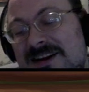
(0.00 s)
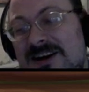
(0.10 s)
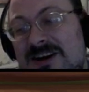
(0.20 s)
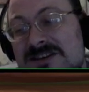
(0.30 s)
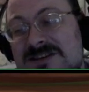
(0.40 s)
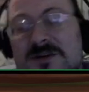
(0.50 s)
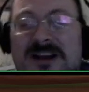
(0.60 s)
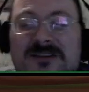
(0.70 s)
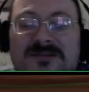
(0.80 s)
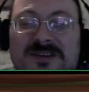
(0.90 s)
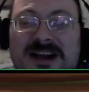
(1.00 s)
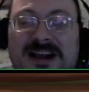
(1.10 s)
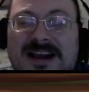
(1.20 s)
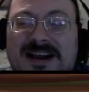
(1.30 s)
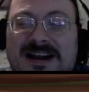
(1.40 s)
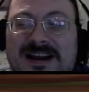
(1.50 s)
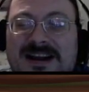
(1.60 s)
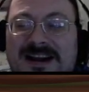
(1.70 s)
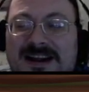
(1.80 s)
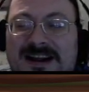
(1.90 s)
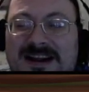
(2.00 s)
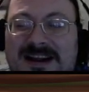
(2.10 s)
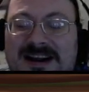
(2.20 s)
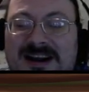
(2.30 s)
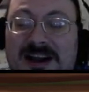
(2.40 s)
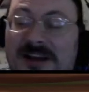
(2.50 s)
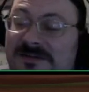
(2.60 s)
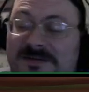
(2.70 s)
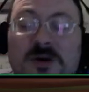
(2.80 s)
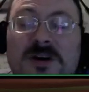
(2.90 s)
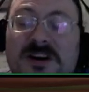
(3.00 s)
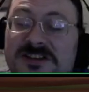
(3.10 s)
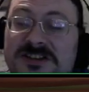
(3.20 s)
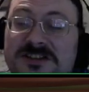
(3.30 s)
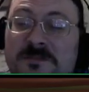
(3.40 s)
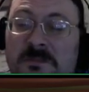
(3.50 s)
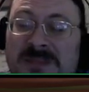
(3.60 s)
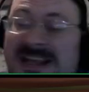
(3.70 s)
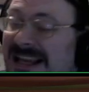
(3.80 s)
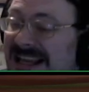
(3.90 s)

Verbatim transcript: Also, failing both checks. Invoker's just mean.